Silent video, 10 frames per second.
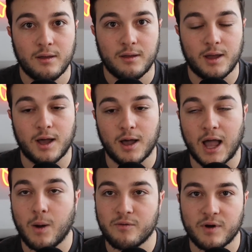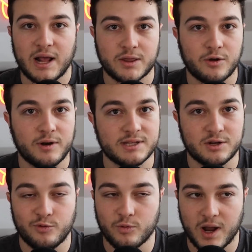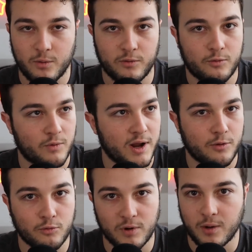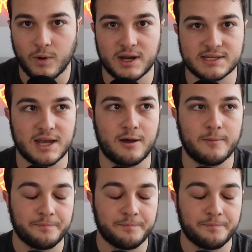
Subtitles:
However, net 30 is a great way to scale.